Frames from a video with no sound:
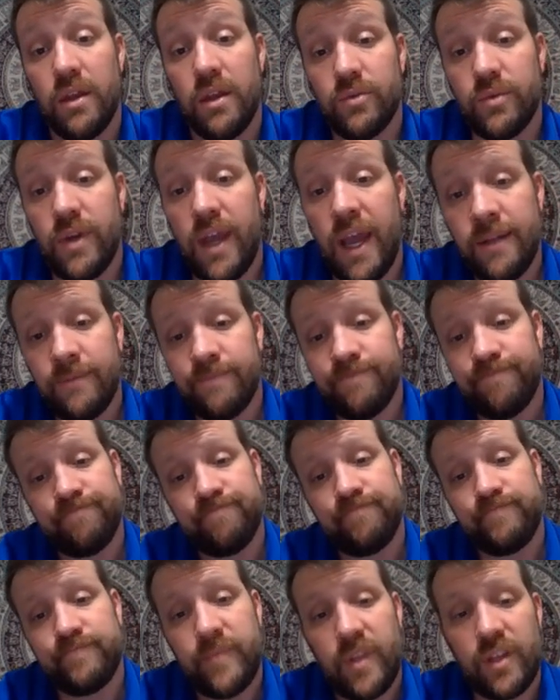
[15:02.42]
Okay,
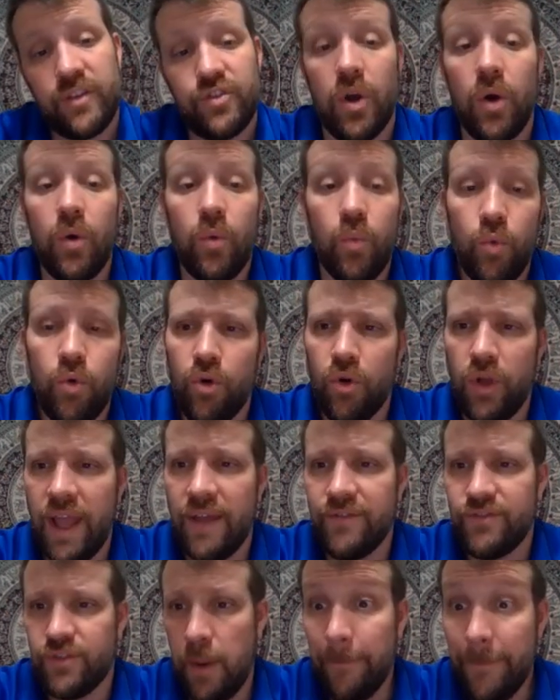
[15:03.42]
so we'll
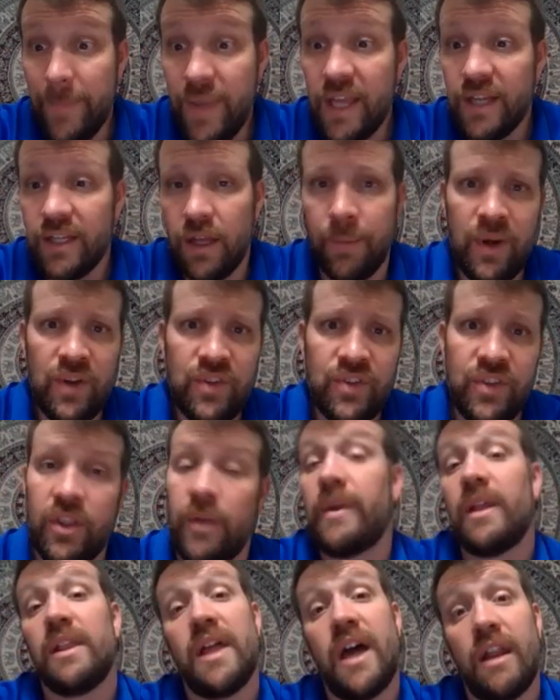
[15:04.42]
have some big numbers, and
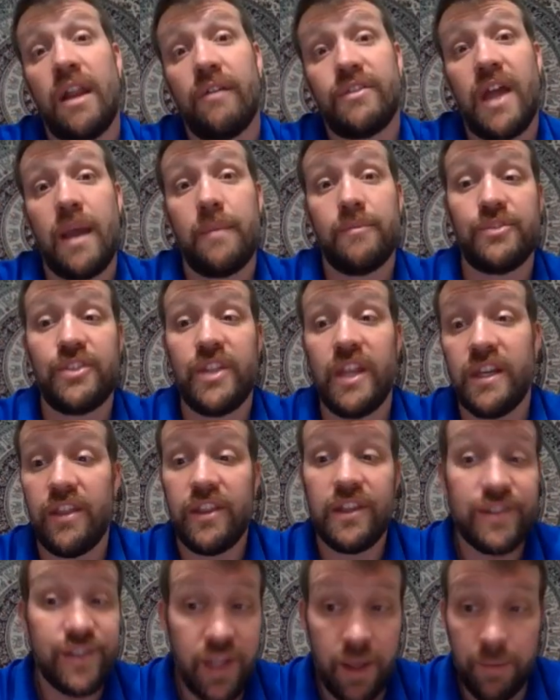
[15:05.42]
there'll be a lot of times 10 to
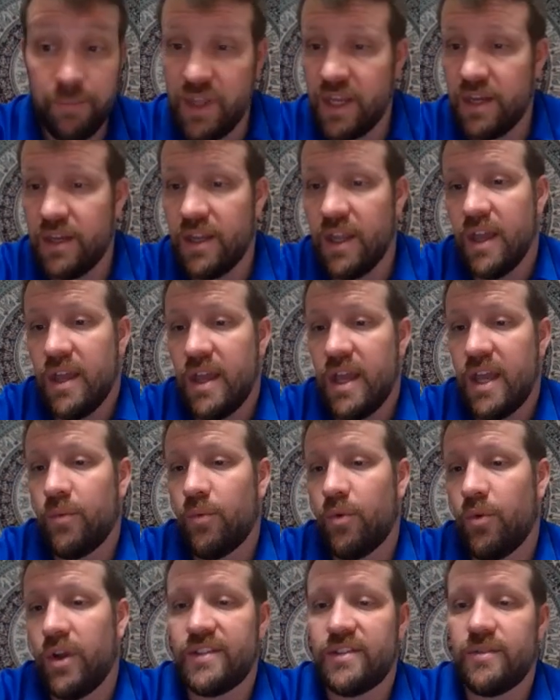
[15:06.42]
the something, and
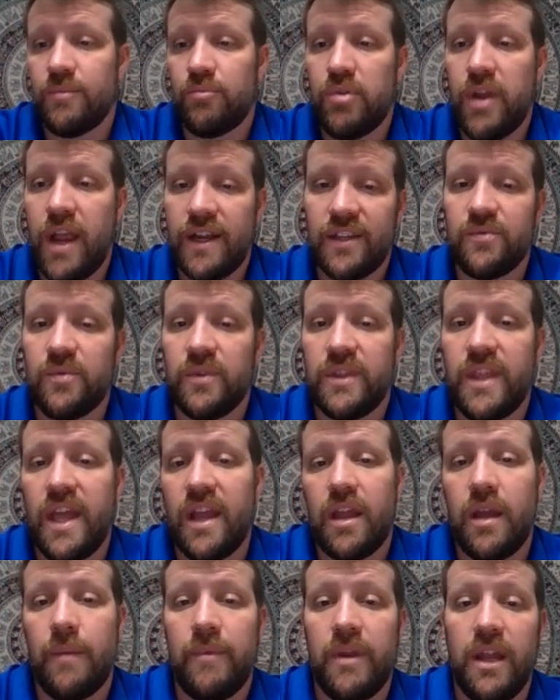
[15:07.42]
we'll get some practice with
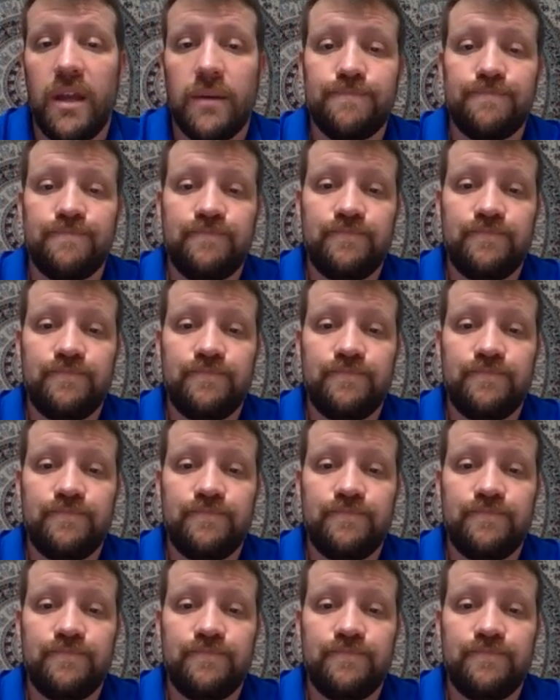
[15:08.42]
that coming up.